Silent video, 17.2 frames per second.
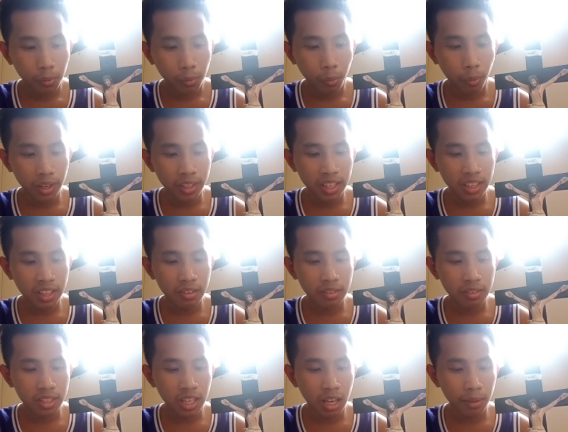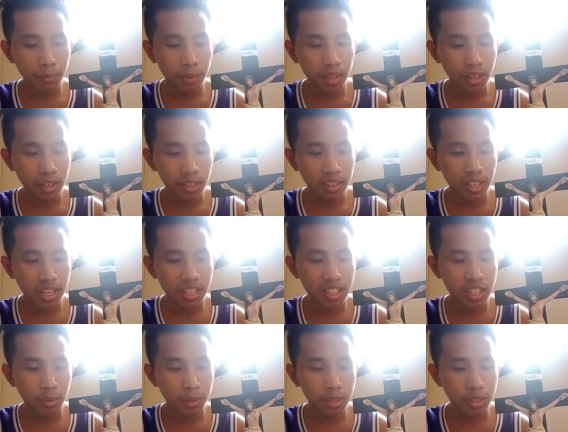Why didn't you tell me that
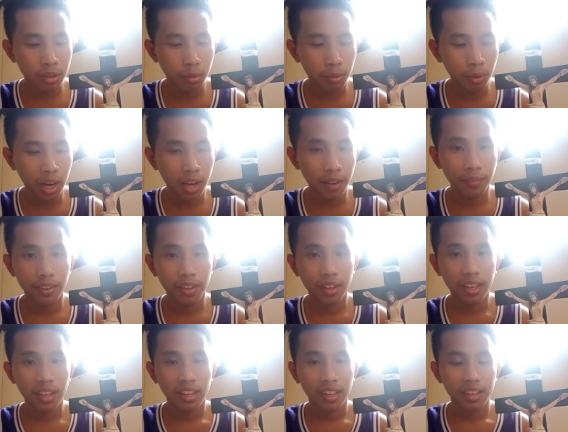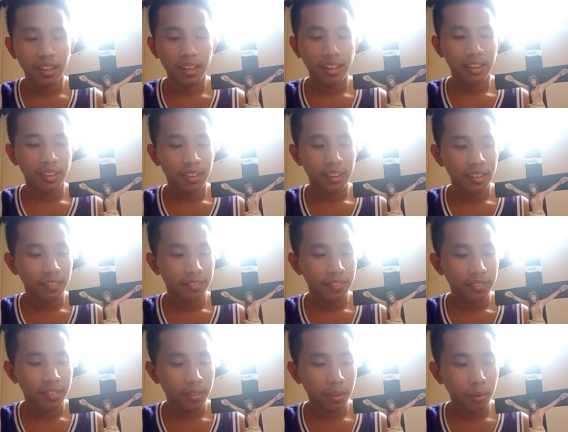she was your wife?
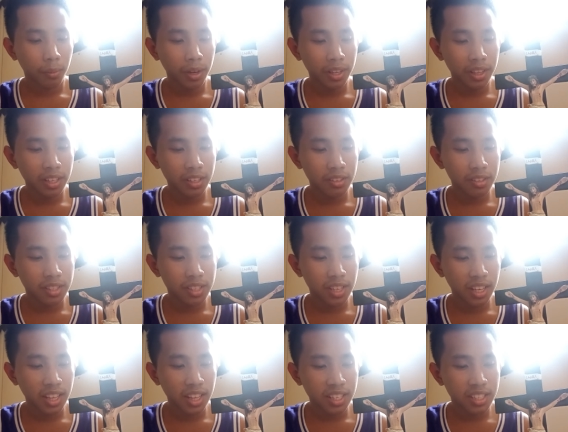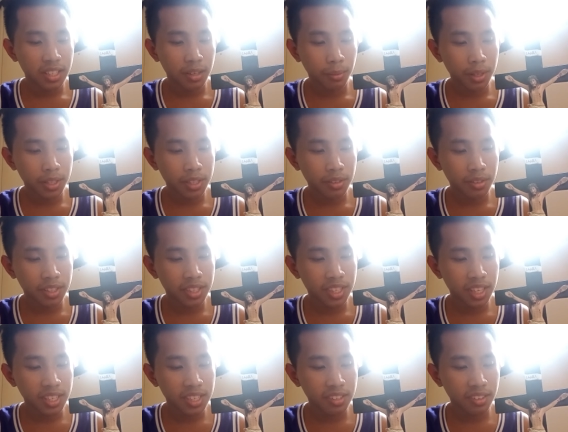Why did you say that she was your
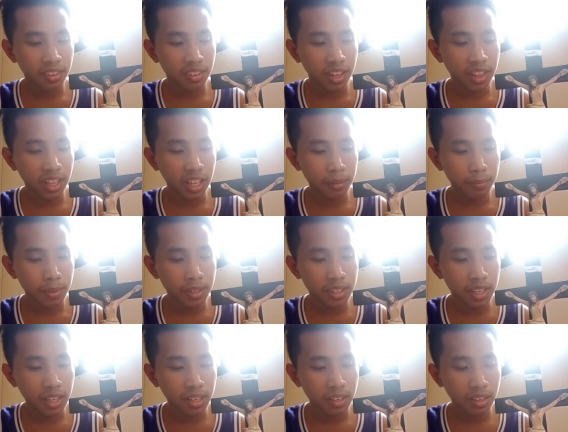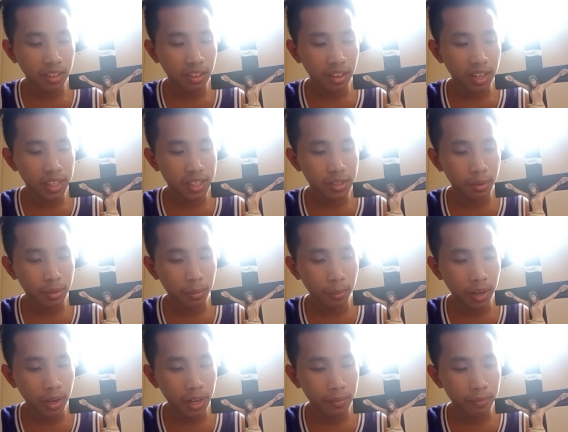sister and let me take her as your
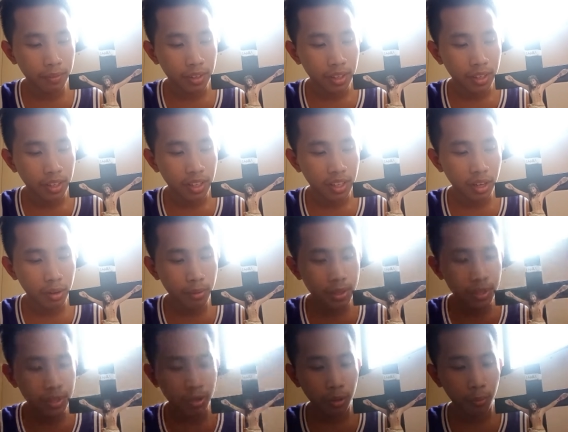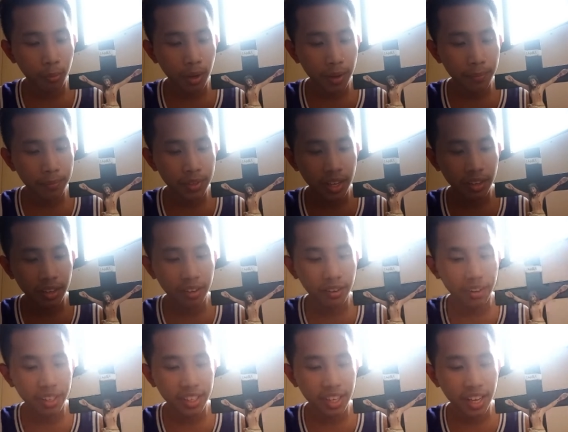wife? Here is your wife, take
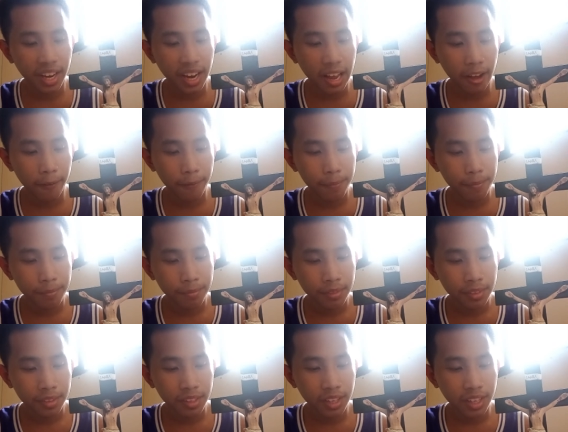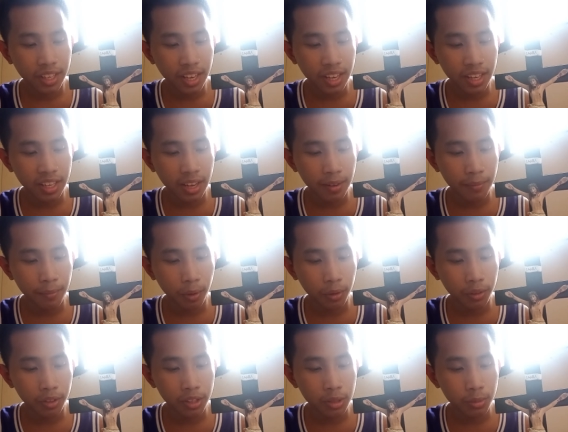her and get out." The king gave
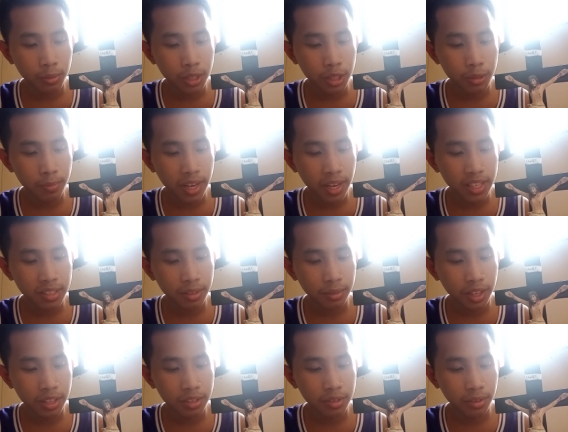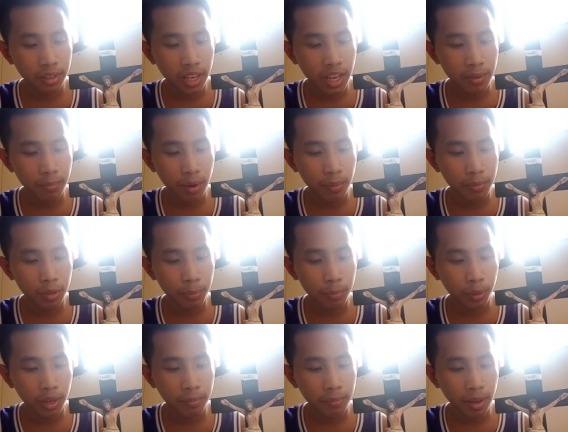orders to his men, so they took Abram to
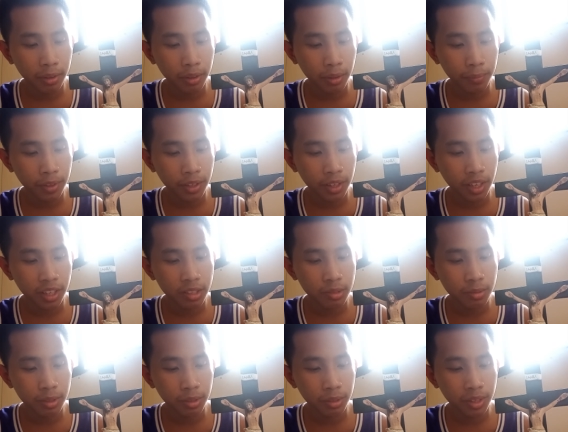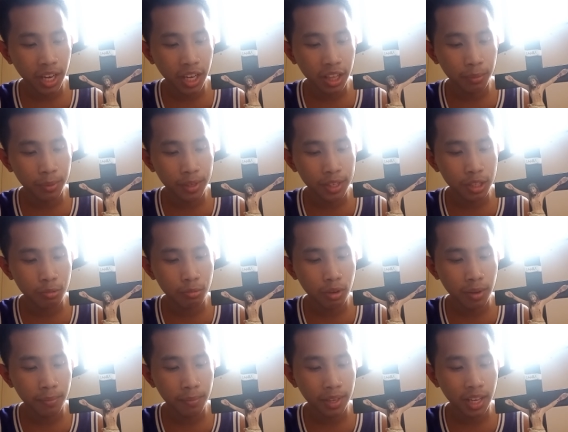put him out of the country together with his
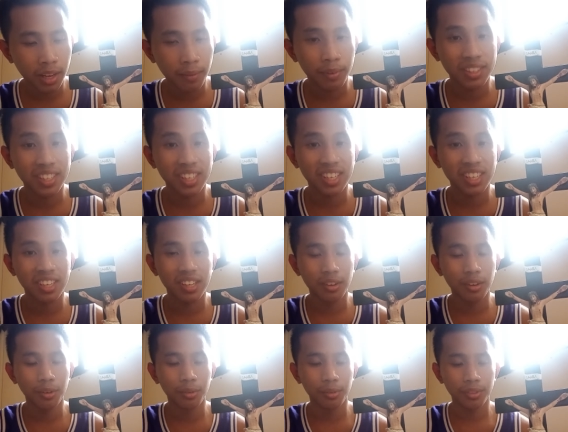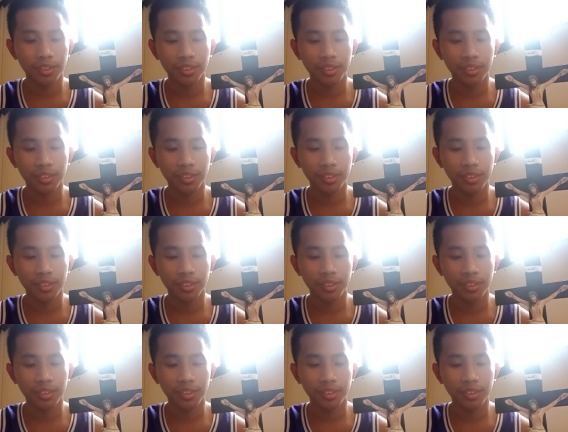wife and everything he owned.